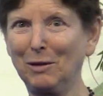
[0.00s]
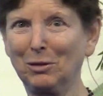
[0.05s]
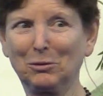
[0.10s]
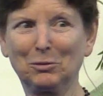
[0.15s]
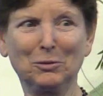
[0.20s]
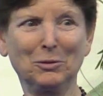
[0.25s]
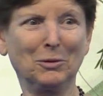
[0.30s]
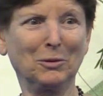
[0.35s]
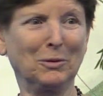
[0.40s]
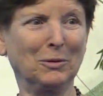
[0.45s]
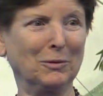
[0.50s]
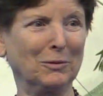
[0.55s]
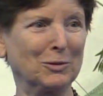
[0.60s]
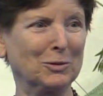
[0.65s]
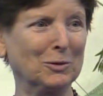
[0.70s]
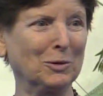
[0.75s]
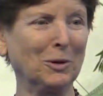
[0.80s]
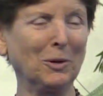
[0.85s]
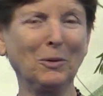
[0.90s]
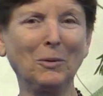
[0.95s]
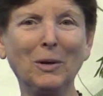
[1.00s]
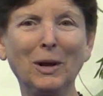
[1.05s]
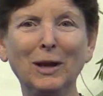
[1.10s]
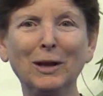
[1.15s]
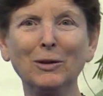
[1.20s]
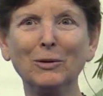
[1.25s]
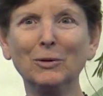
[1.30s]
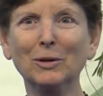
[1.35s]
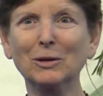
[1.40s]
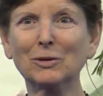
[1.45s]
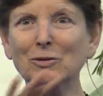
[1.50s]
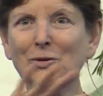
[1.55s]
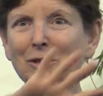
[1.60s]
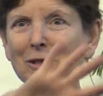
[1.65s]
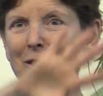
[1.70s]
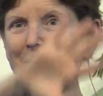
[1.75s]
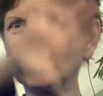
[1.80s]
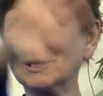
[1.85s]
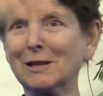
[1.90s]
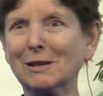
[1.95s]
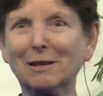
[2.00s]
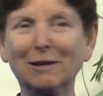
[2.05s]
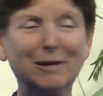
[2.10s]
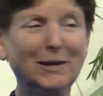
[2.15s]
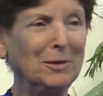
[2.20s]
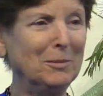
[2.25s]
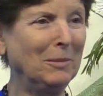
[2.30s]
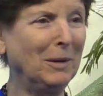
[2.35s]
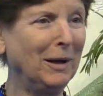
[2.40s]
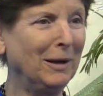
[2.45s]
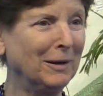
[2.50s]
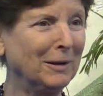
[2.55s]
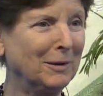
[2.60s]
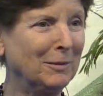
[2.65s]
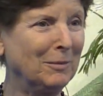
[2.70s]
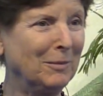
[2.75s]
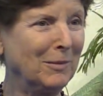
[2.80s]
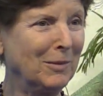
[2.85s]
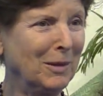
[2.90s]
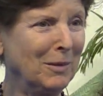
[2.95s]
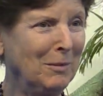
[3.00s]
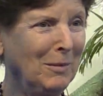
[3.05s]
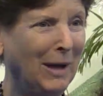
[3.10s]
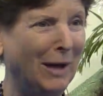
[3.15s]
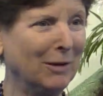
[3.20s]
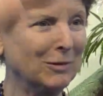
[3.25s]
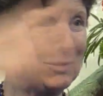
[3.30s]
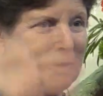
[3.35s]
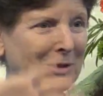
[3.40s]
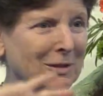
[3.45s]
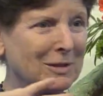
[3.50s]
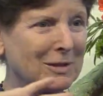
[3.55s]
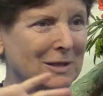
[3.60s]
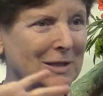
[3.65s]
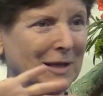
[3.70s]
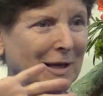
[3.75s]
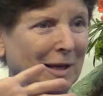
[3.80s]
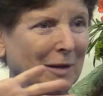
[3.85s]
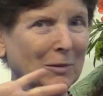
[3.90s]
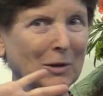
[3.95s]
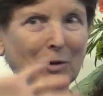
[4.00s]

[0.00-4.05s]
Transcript: through the doorway you could just see the Himalaya, the mountains.